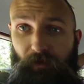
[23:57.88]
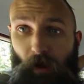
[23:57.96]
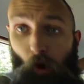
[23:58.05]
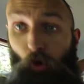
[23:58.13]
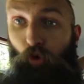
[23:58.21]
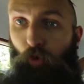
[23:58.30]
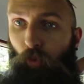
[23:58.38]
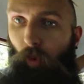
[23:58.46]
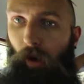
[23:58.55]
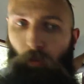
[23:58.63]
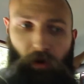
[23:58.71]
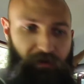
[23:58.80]
Oh,
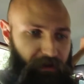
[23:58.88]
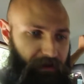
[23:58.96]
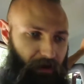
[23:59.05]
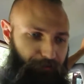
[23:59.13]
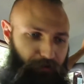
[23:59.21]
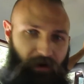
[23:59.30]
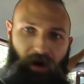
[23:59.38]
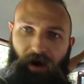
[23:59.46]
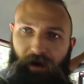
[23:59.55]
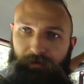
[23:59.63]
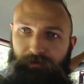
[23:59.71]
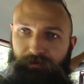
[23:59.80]
one more thing, I
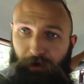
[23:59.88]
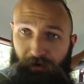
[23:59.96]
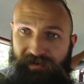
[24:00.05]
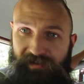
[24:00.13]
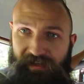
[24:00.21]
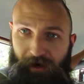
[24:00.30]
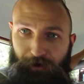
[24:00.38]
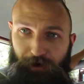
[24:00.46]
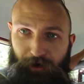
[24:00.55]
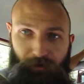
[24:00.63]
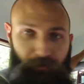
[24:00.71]
forgot. There is a stereo here,